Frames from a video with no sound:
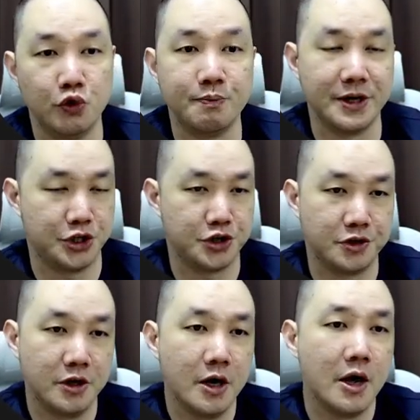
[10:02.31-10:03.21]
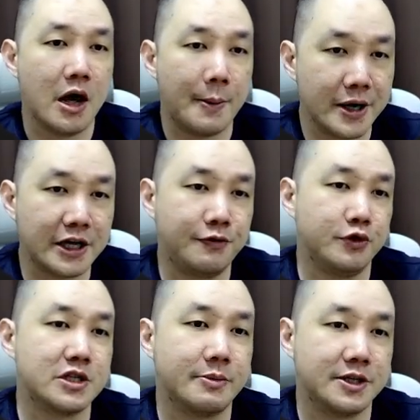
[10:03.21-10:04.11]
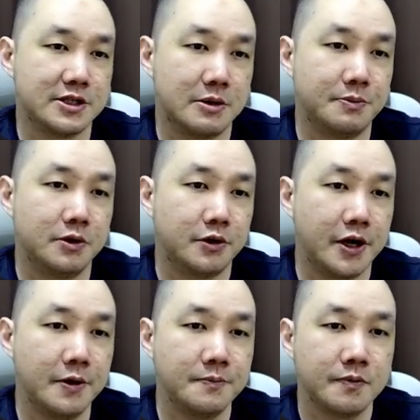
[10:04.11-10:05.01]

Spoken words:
picture. I'm going to give you some example, okay?